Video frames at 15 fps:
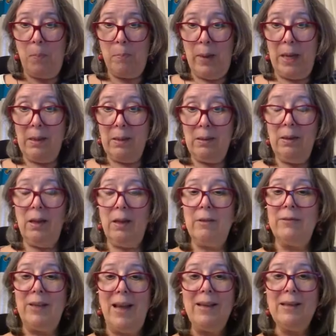bottle
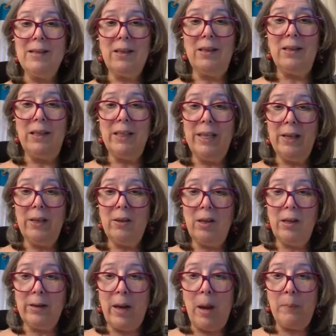of nice clear
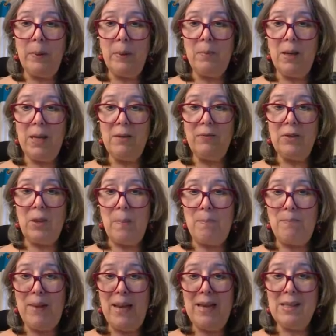grappa made from the
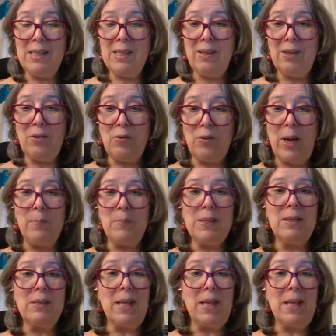best grapes.